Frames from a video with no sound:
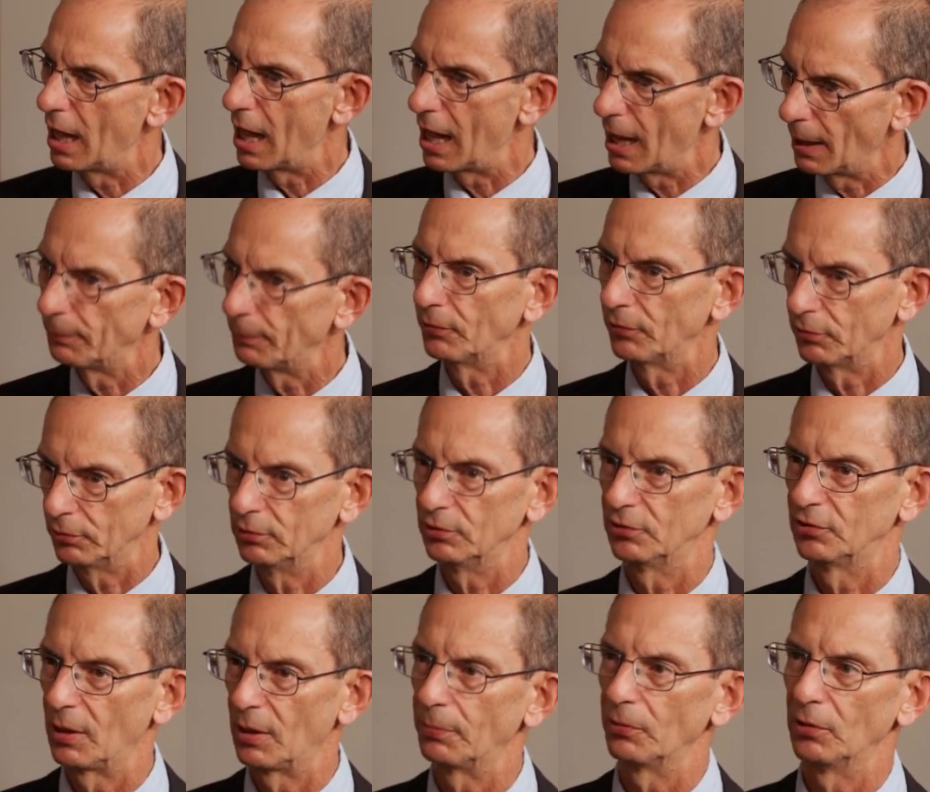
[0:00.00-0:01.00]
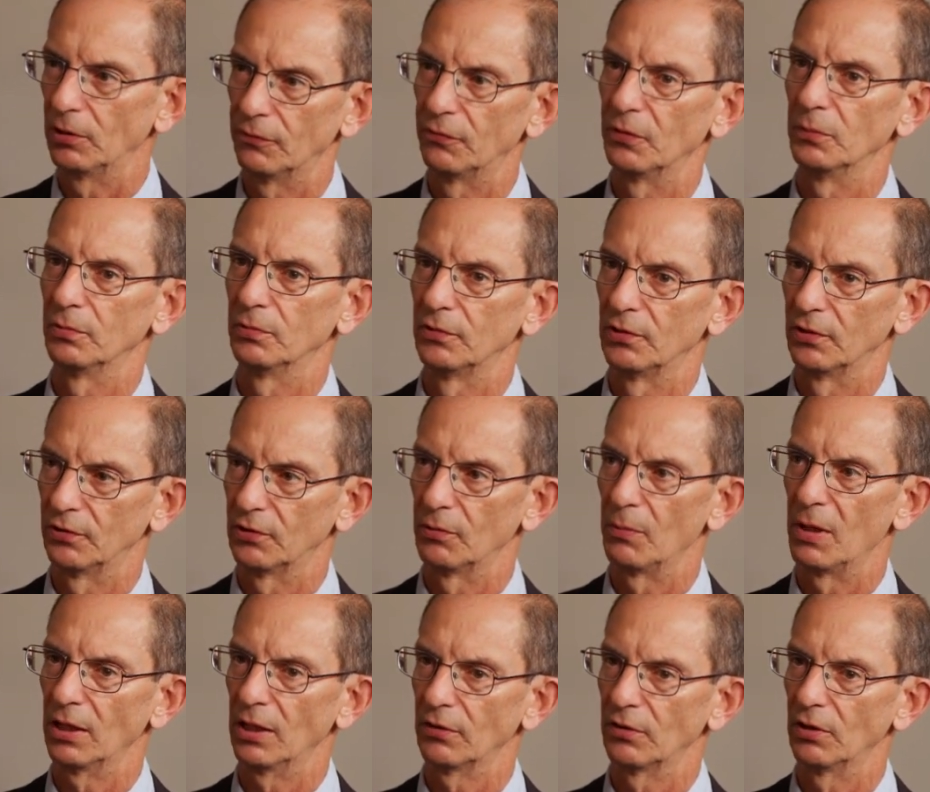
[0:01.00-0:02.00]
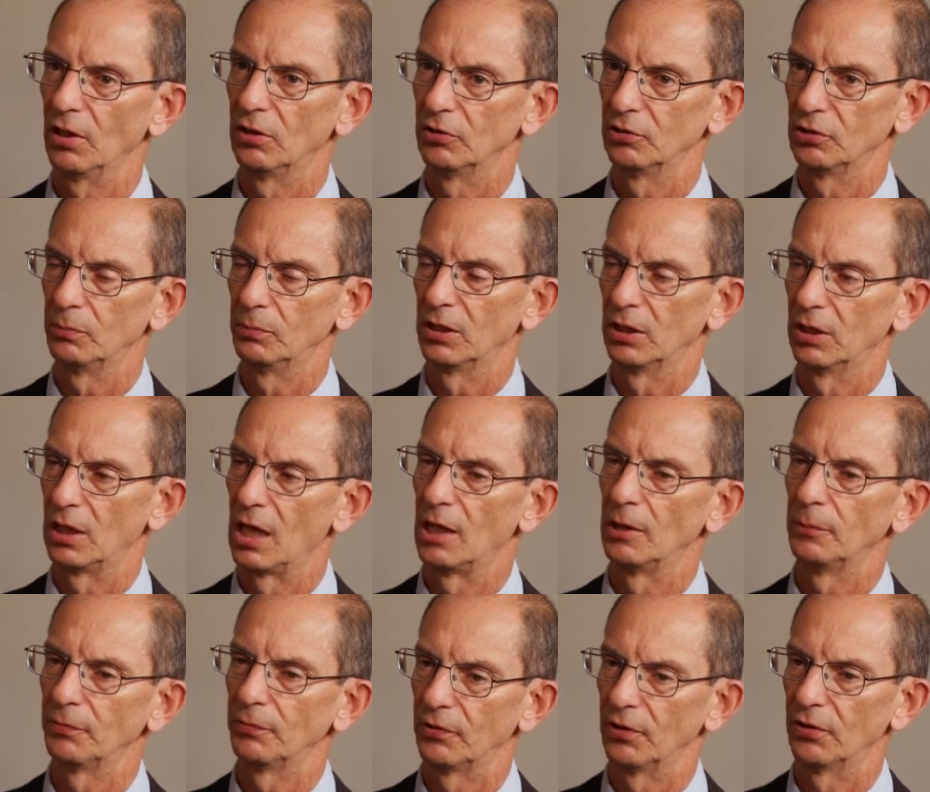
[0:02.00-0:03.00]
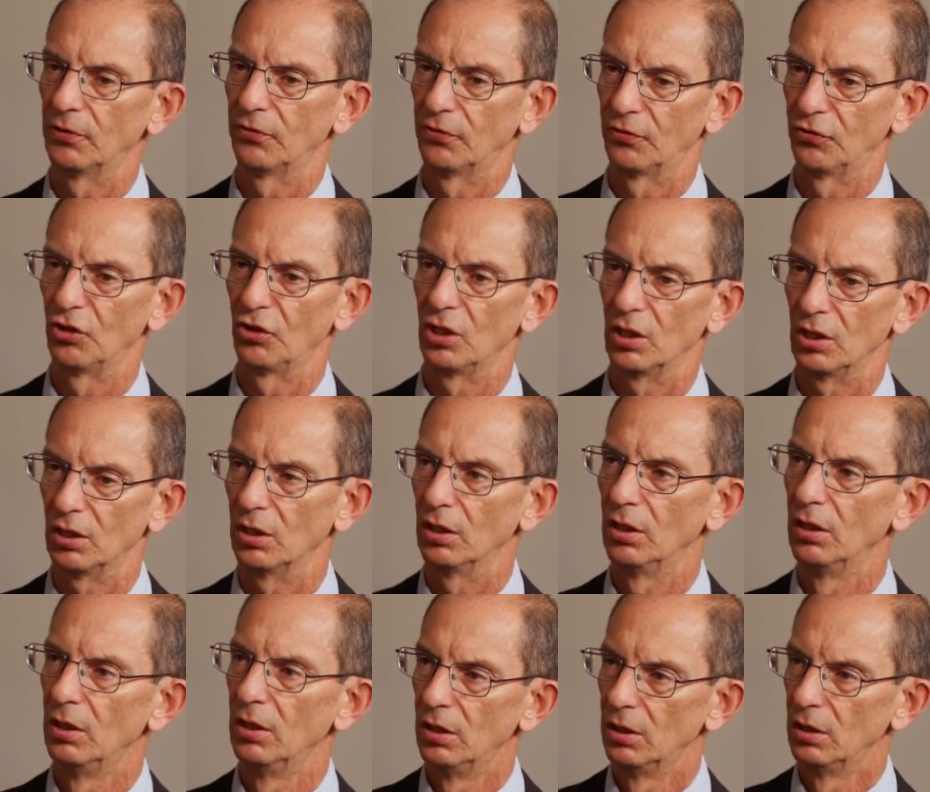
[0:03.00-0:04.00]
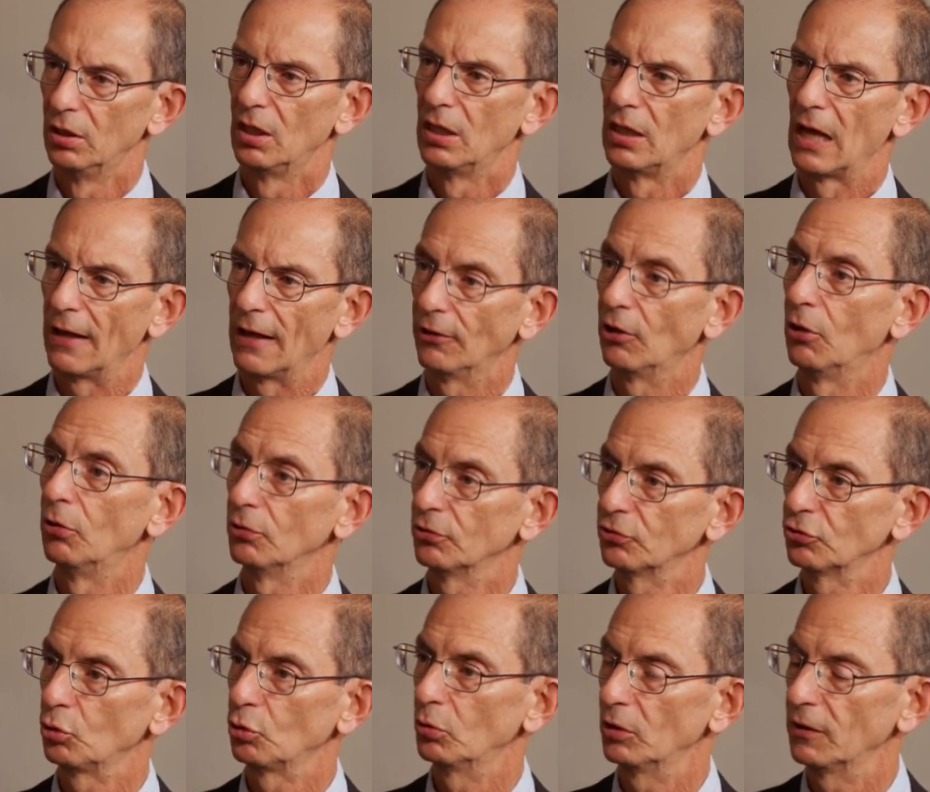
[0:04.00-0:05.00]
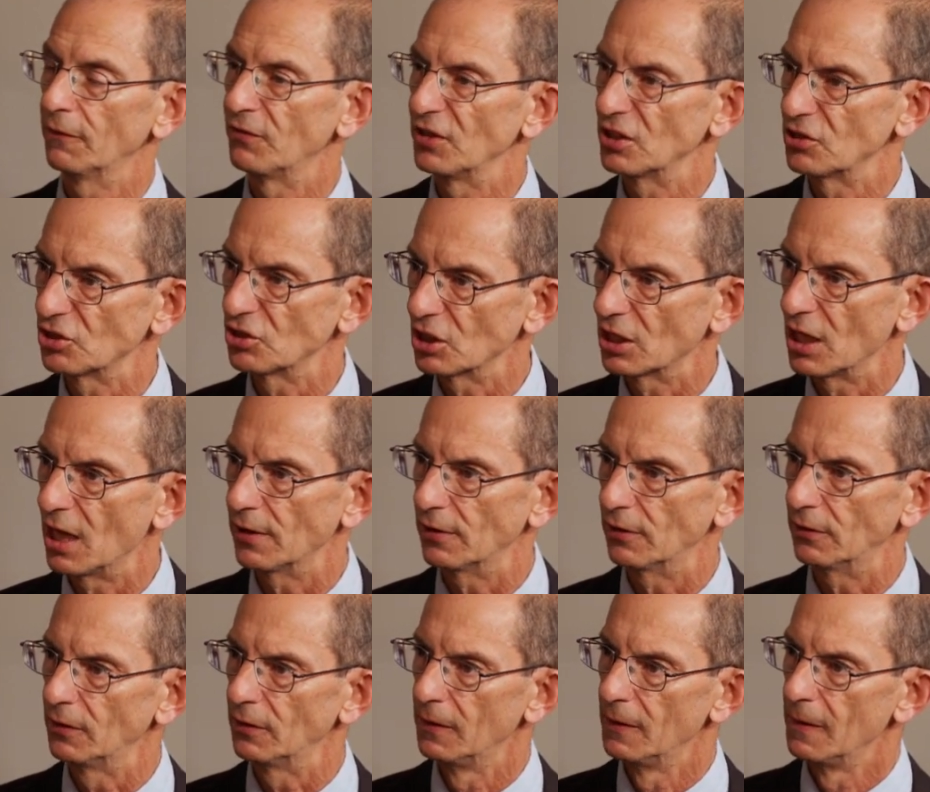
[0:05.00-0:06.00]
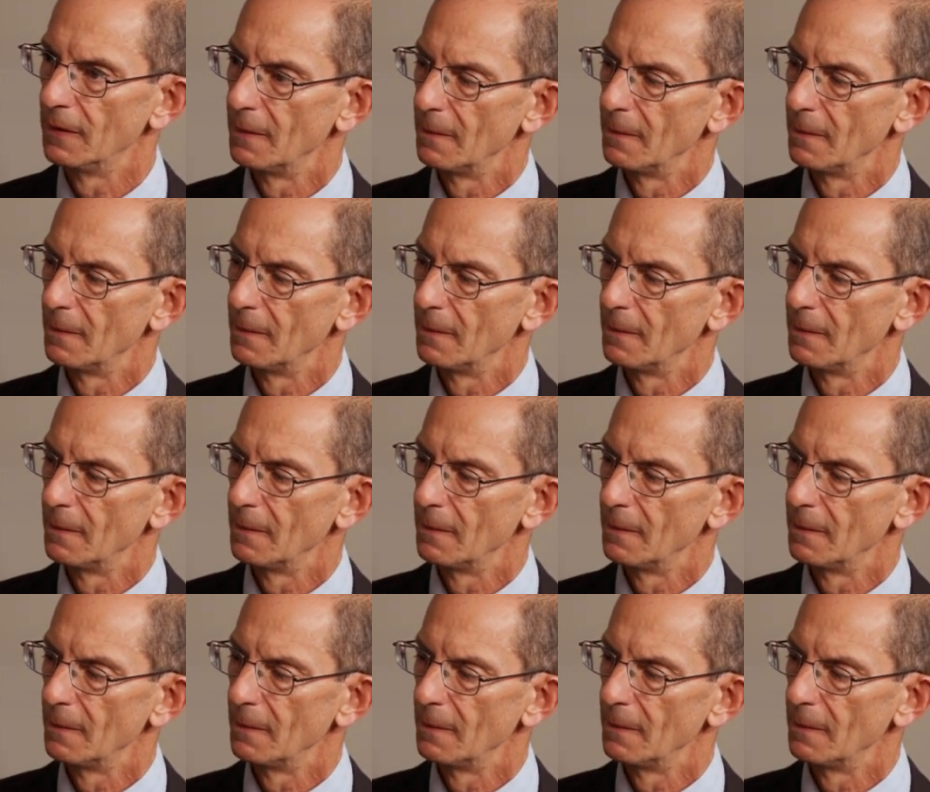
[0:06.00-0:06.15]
absolutely separated from systematic theology but it helps us see how the whole story fits together